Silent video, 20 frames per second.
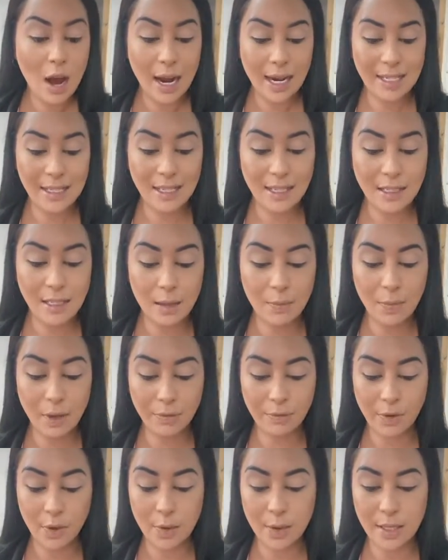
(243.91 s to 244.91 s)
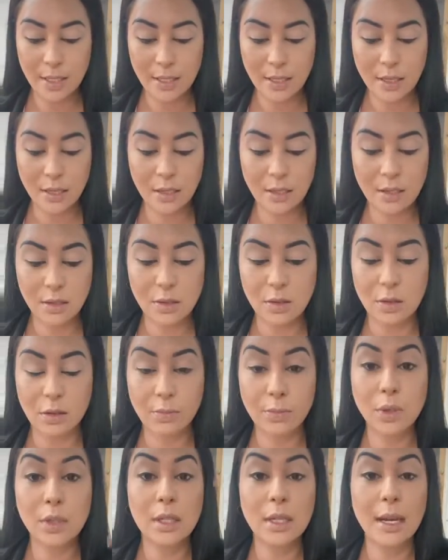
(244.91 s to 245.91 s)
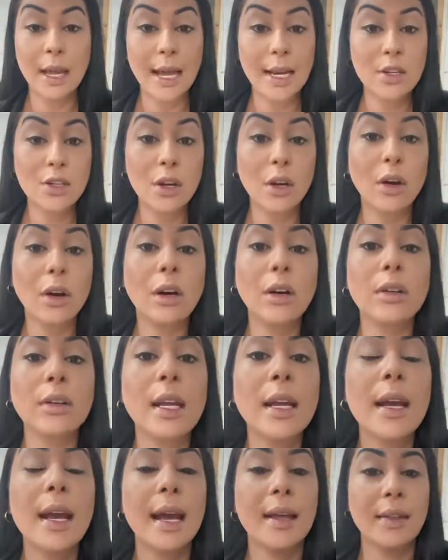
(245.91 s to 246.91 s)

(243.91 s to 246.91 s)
I see some influencers sort of put the lash on